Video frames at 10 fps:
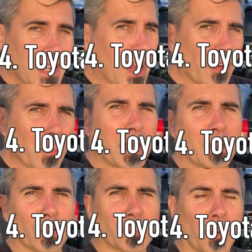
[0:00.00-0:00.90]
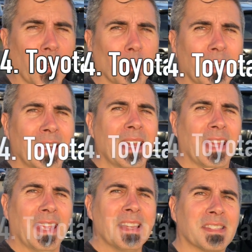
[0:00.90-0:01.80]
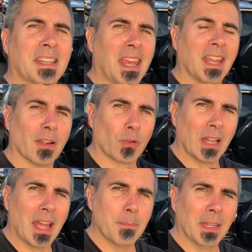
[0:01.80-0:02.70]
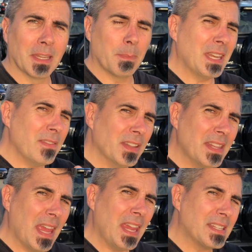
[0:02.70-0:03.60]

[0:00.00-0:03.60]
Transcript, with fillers: Now everybody knows Toyota is king of reliability, but even they